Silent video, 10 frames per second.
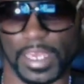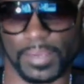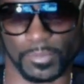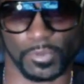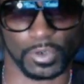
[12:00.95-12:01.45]

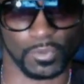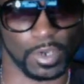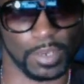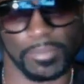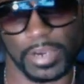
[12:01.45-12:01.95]
having more than
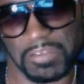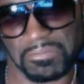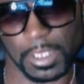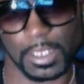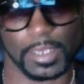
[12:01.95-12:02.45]
one.
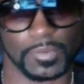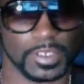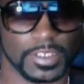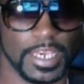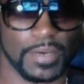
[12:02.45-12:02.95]
But if you
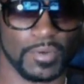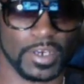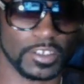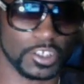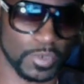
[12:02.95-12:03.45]
just have
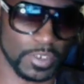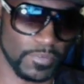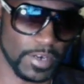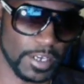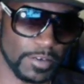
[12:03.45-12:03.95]
one, it's twenty
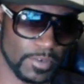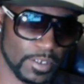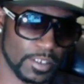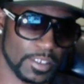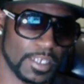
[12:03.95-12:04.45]
five
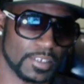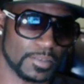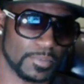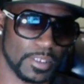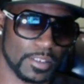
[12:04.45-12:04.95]
uh, dollars a
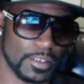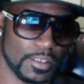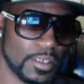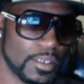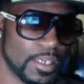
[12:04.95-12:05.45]
month,
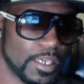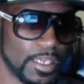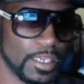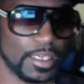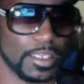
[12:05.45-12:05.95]

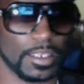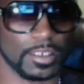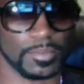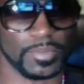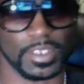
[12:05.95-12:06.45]
and
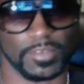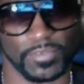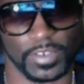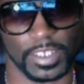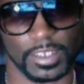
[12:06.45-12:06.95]
to be an
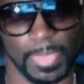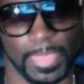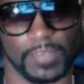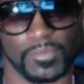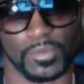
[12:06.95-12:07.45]
affiliate,
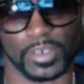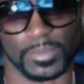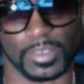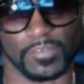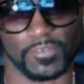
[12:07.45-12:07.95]
if you wanted to
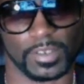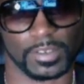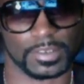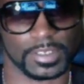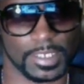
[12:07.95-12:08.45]
be an affiliate
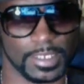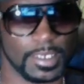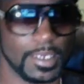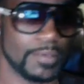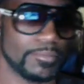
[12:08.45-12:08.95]
and sell it,
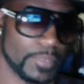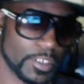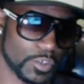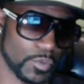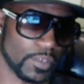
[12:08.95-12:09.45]

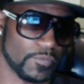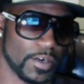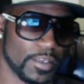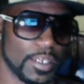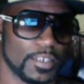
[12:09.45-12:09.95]
it's twenty
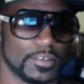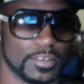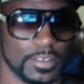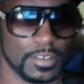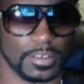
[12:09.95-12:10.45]
five dollars
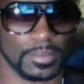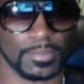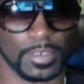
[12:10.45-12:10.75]
um,